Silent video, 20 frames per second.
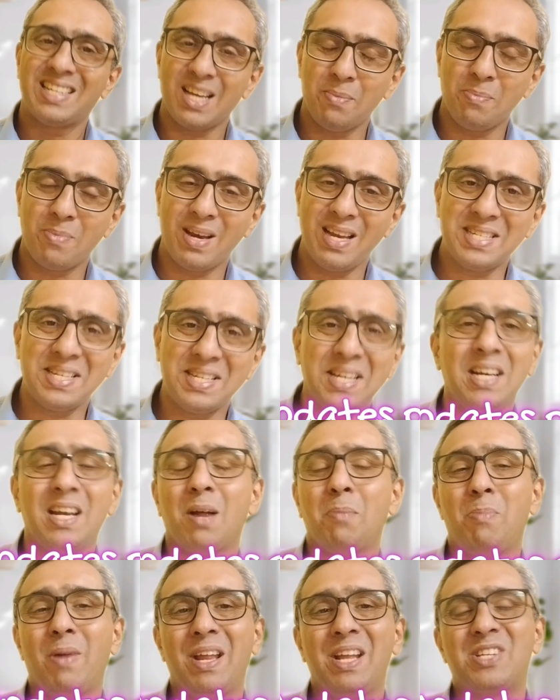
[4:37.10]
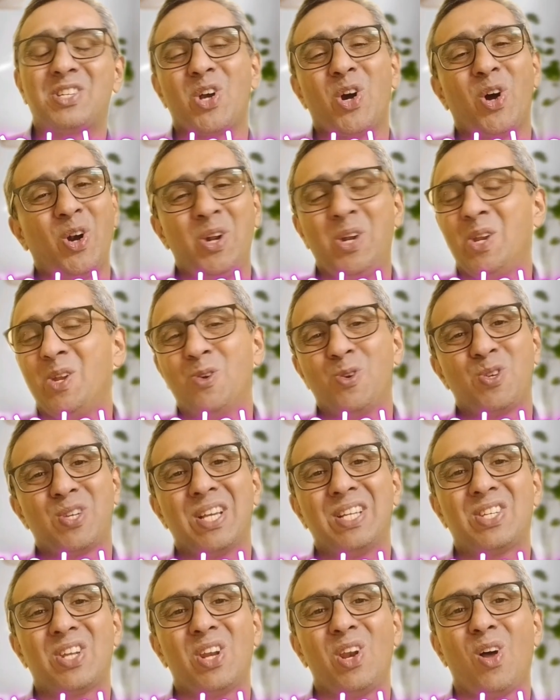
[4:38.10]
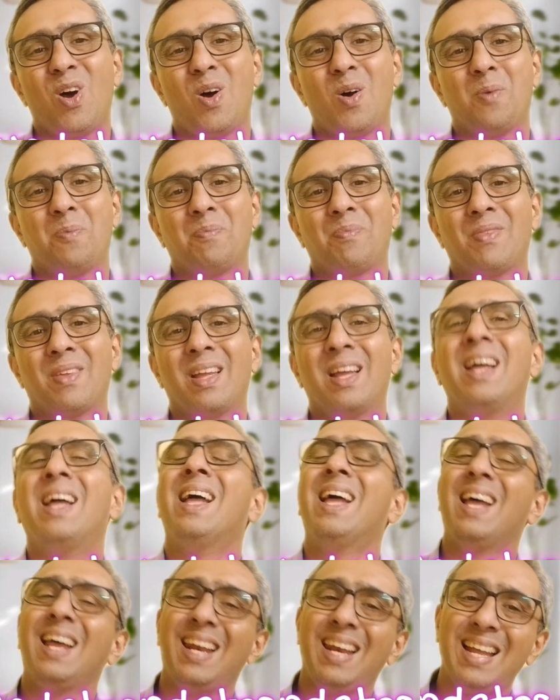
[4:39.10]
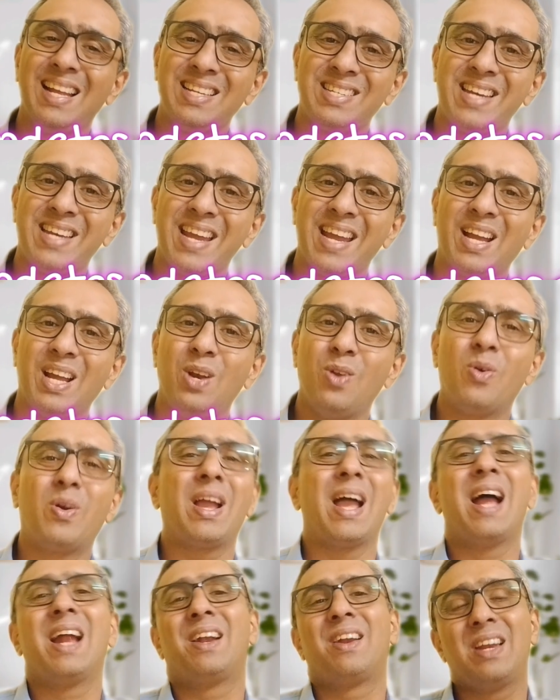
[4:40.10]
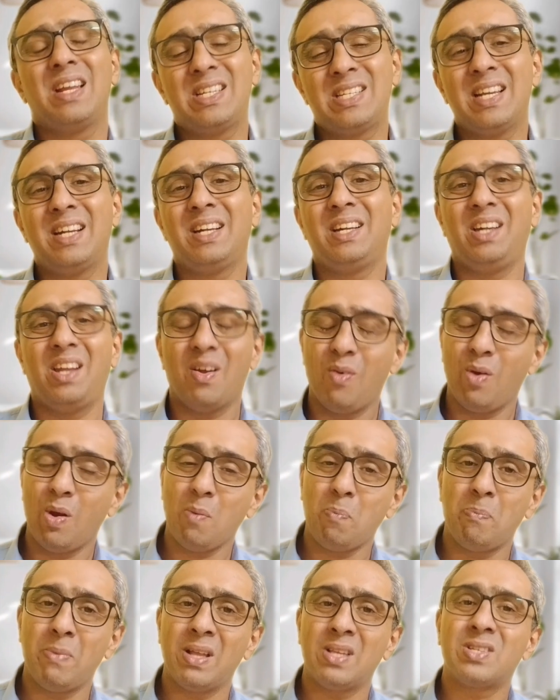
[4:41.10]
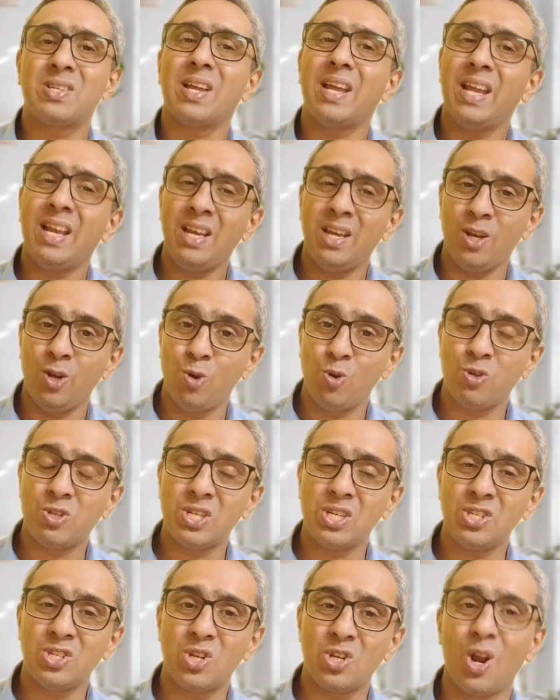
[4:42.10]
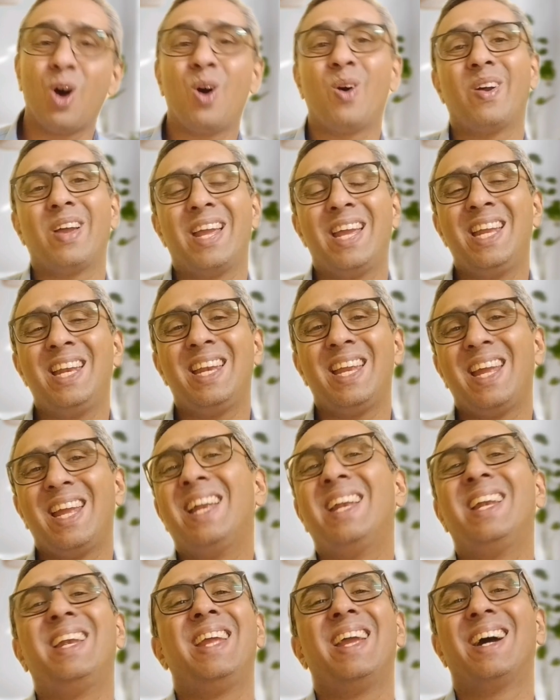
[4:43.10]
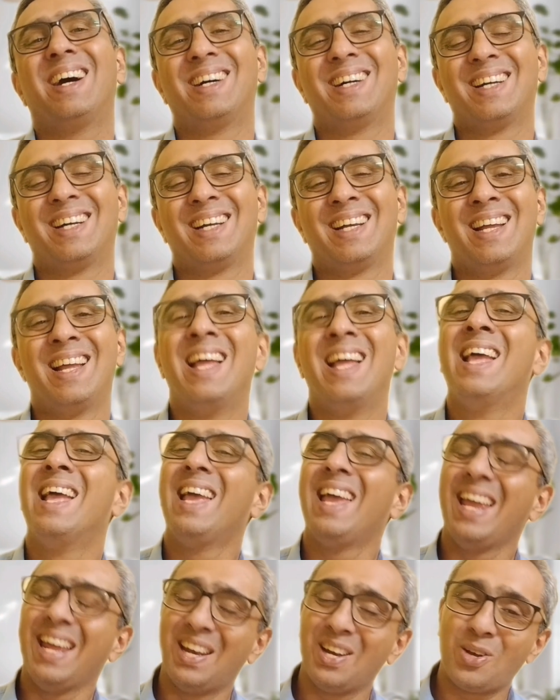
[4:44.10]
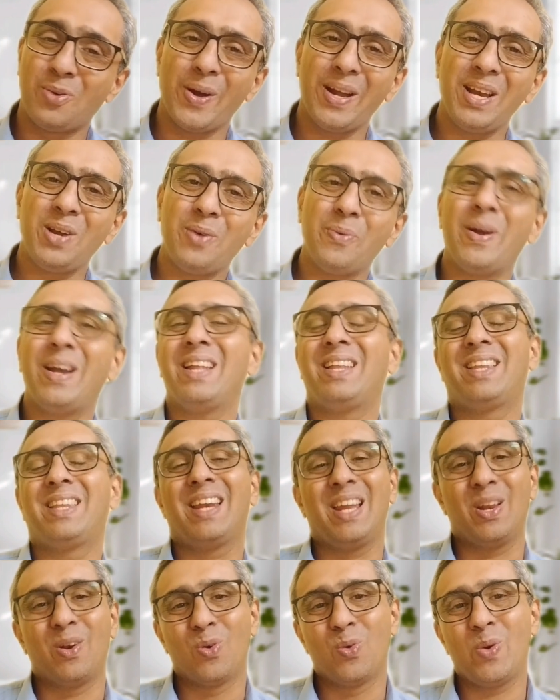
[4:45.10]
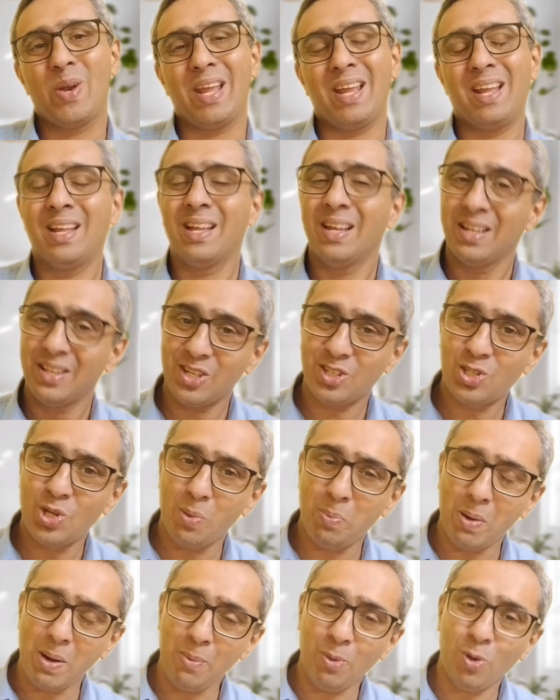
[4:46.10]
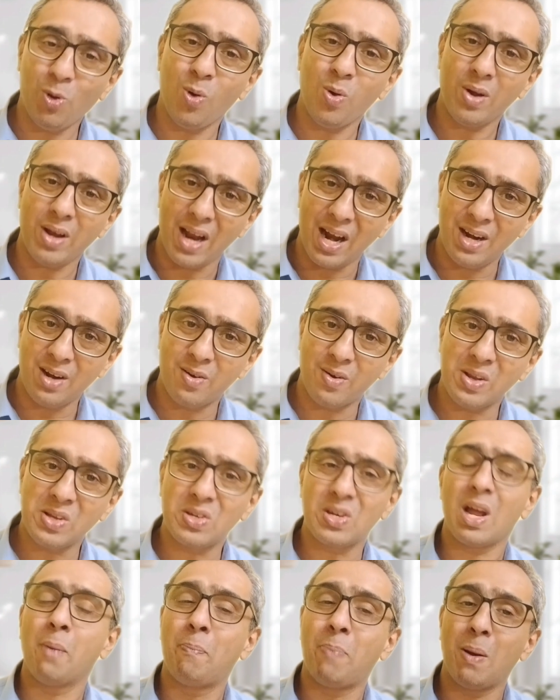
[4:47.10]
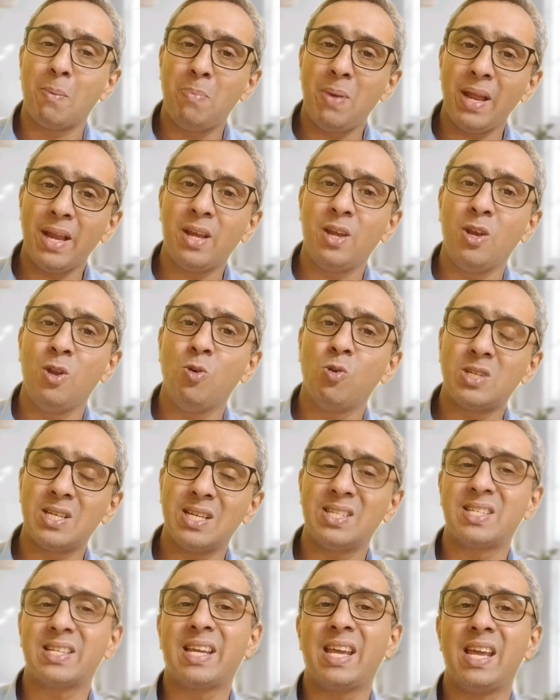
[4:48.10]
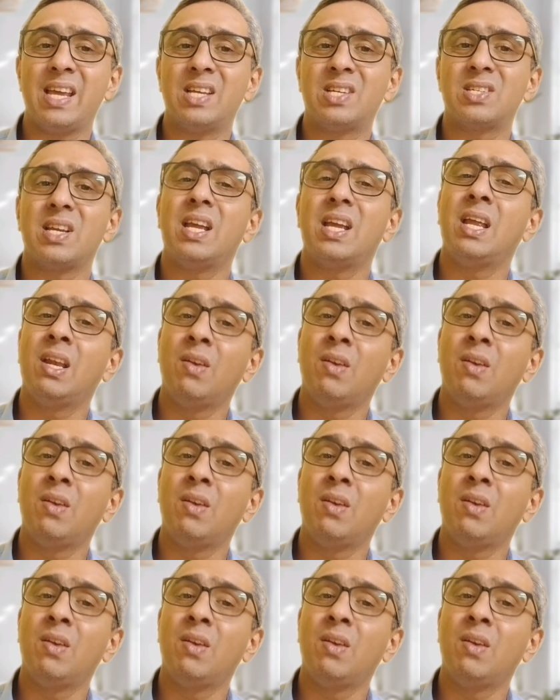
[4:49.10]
Some recent updates on nuisance law. Let's take a look at recent developments in nuisance law in India. In a 2023 ruling, the Supreme Court addressed a public nuisance case